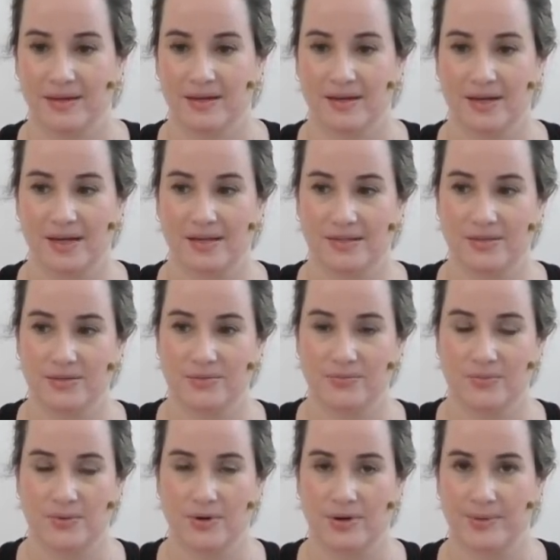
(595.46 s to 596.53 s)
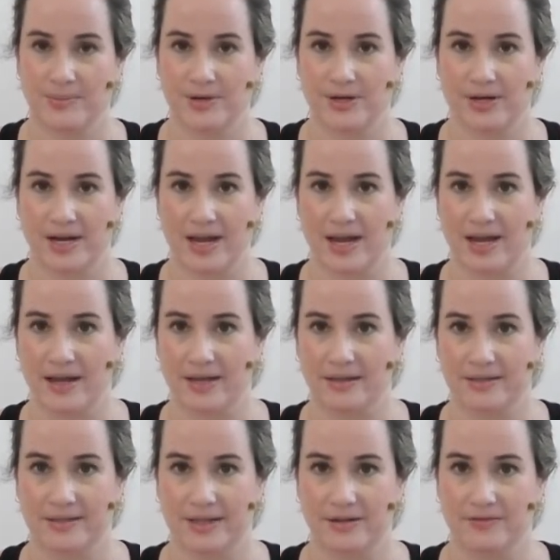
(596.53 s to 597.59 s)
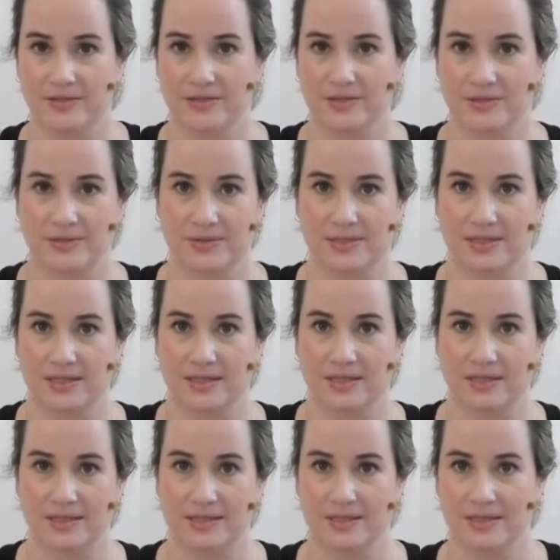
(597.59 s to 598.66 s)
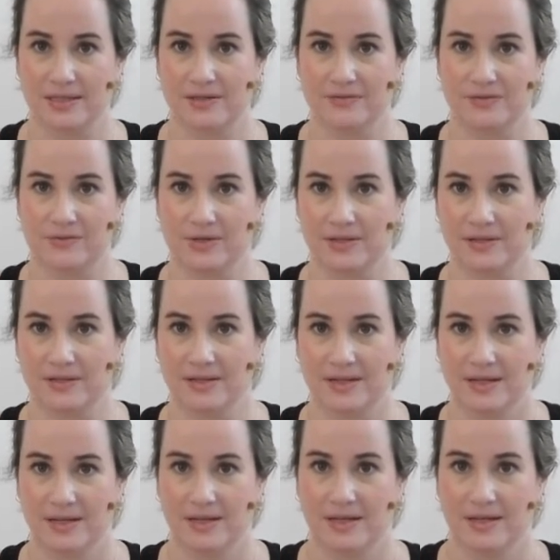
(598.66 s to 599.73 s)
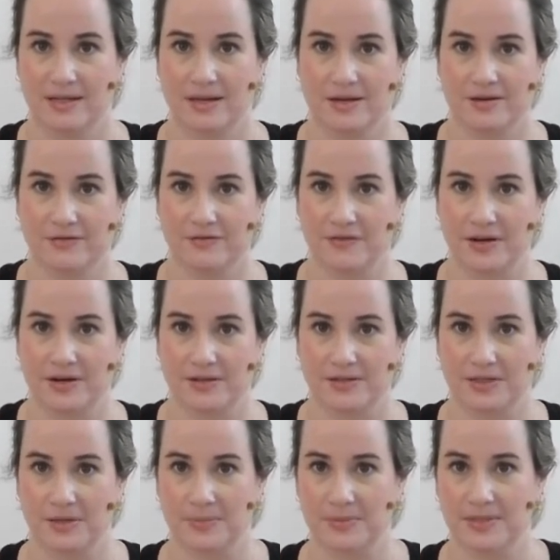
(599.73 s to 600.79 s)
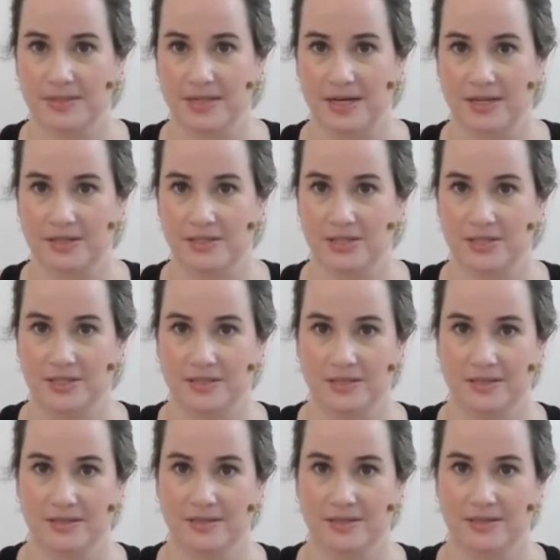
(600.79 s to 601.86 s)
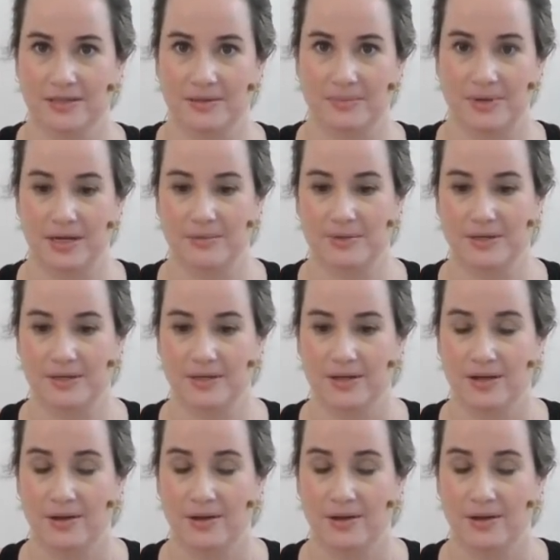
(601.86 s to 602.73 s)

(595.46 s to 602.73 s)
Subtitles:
And as you warm your hands ever so slightly, see if you can Let your fingertips touch and maybe